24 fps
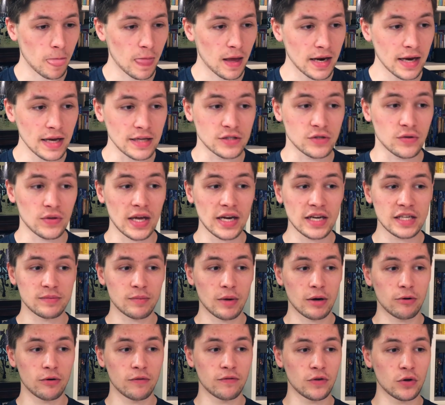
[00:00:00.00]
Yeah, so that is my
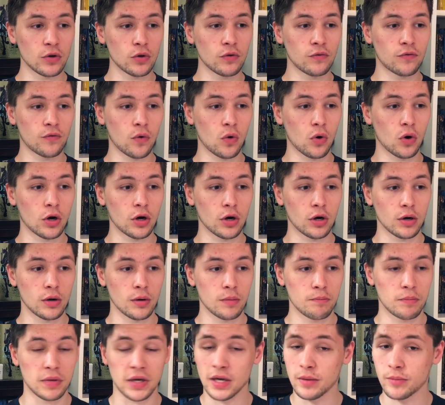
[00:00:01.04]
review for
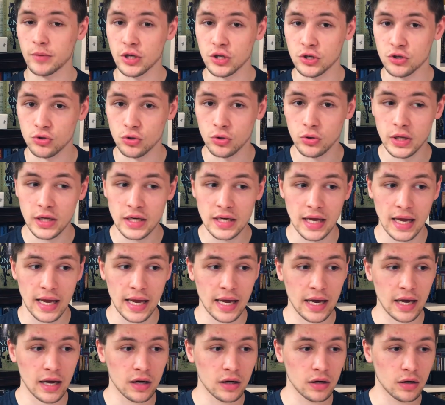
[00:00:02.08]
Becoming a Druid
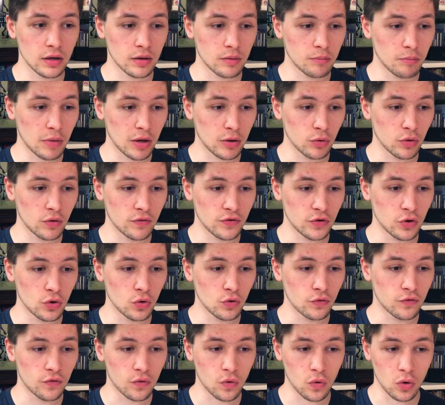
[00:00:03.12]
and my review
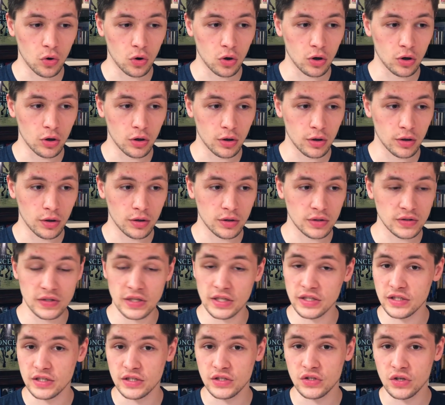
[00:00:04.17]
for
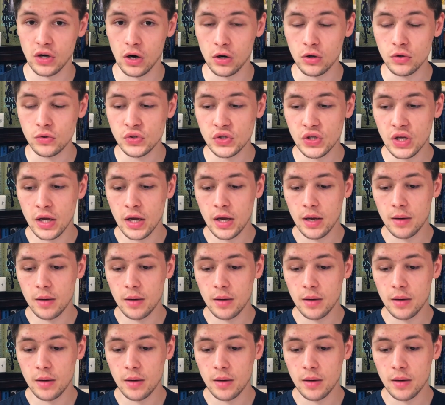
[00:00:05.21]
Sins and Sorrows